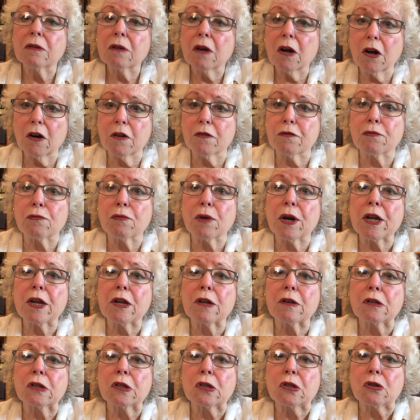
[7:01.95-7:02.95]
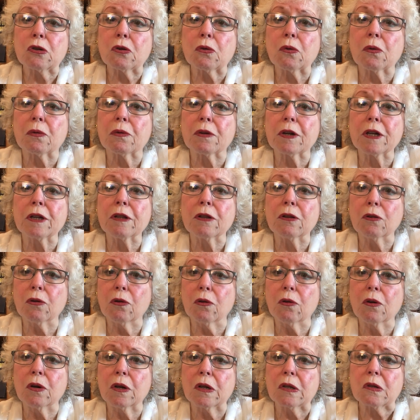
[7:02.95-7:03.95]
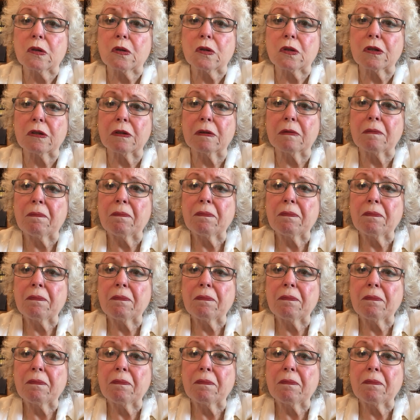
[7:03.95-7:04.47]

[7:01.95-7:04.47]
of regulatory laws.